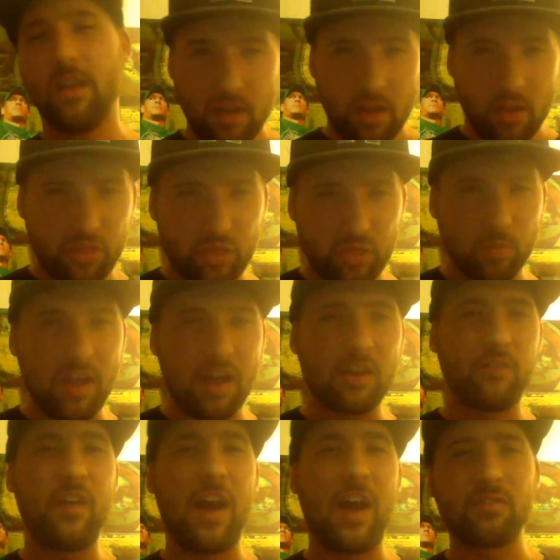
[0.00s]
three out of
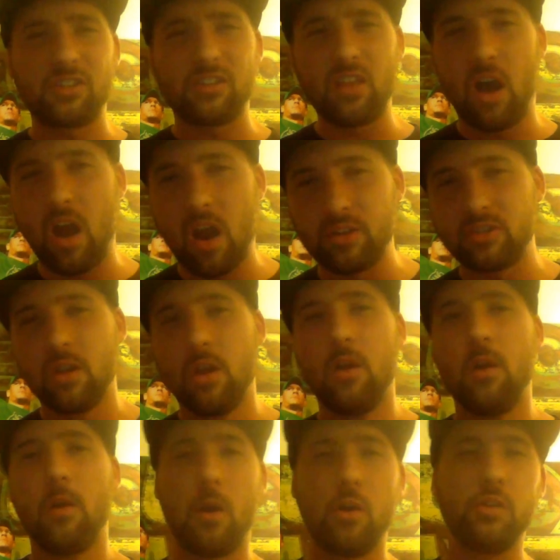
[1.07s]
five stars,
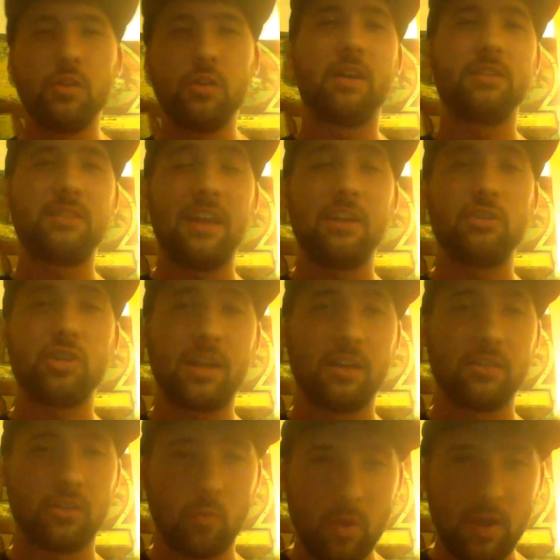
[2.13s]
only because A J got
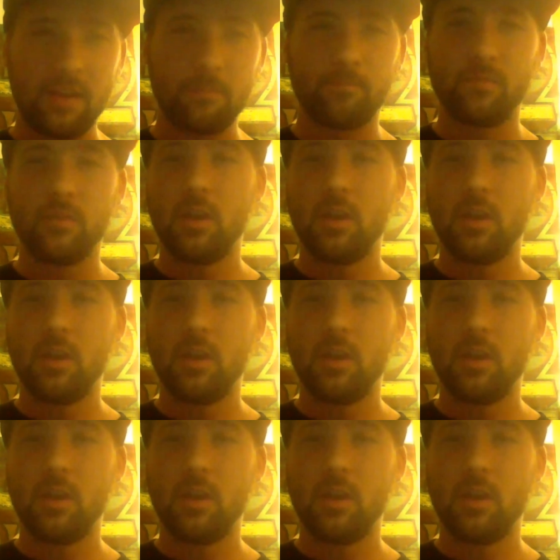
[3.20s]
the win.